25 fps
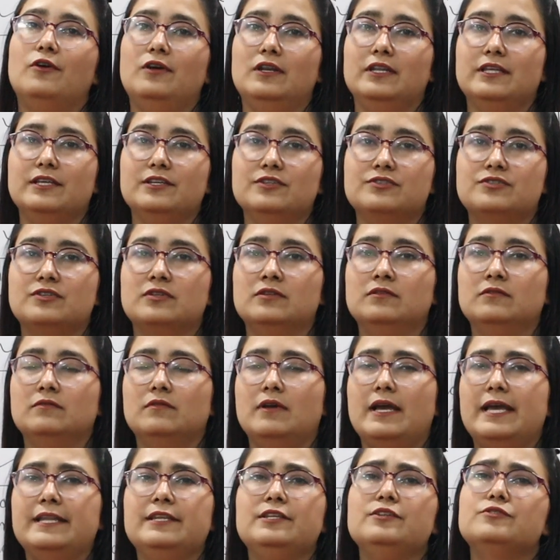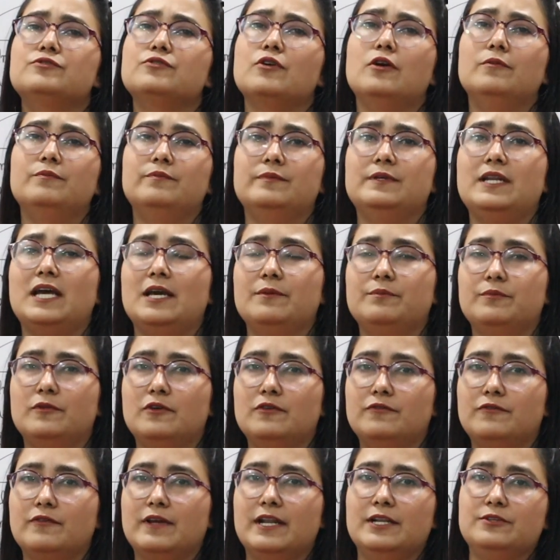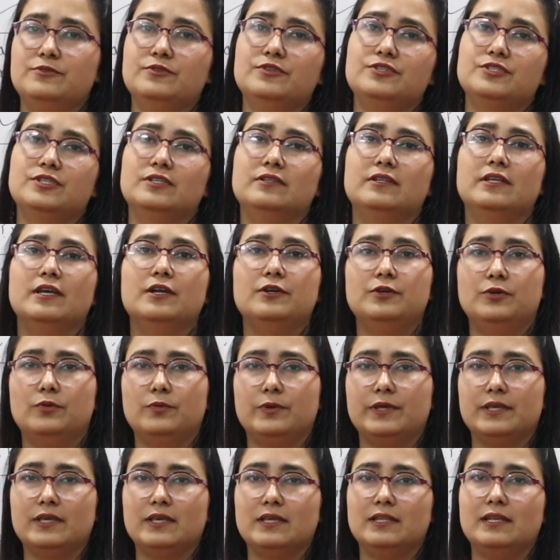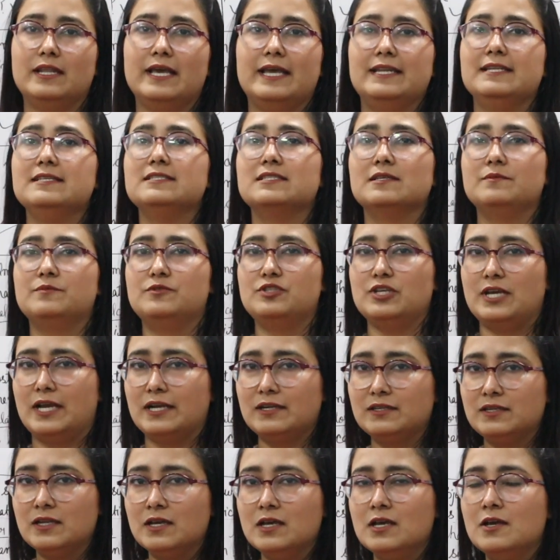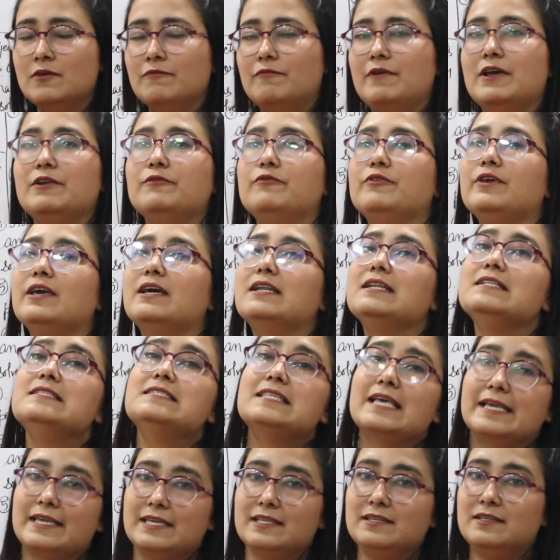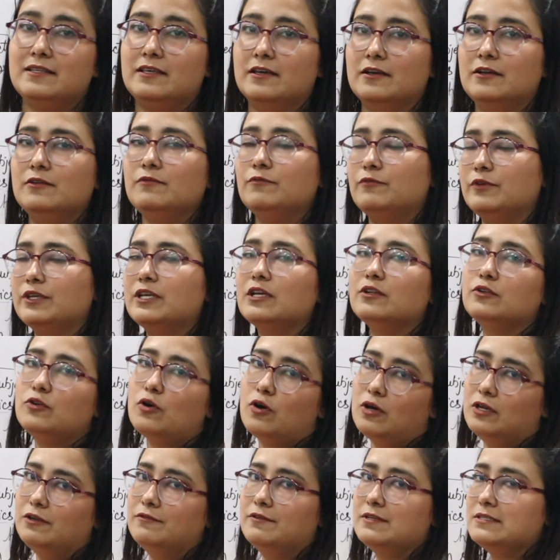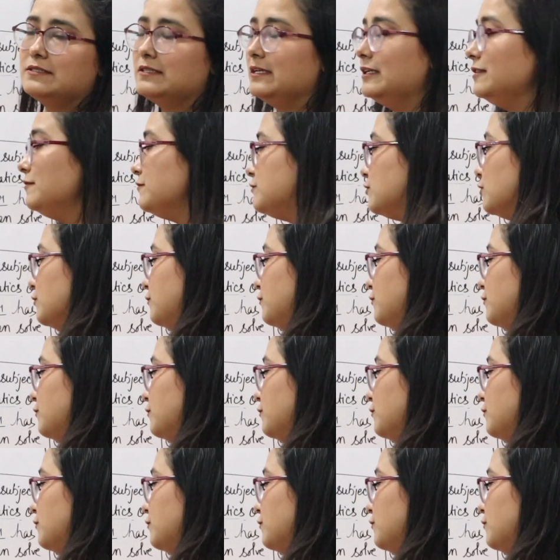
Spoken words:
college, any top type of graduation they are doing in any subject, when we are in second year we can call ourselves